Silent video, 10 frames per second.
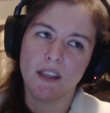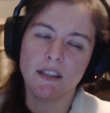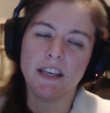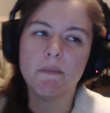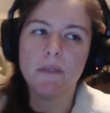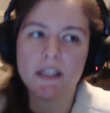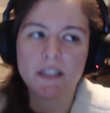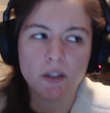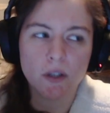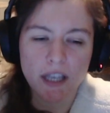lead me
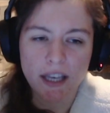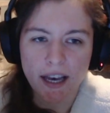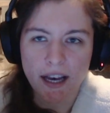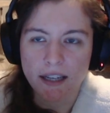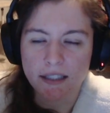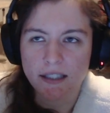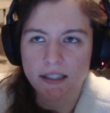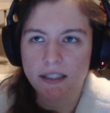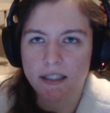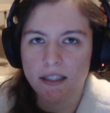to looking
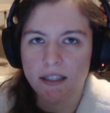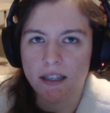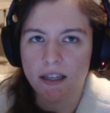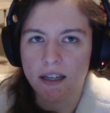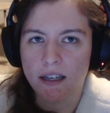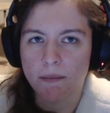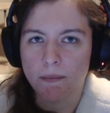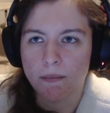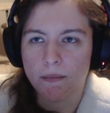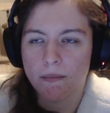at
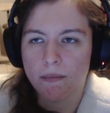the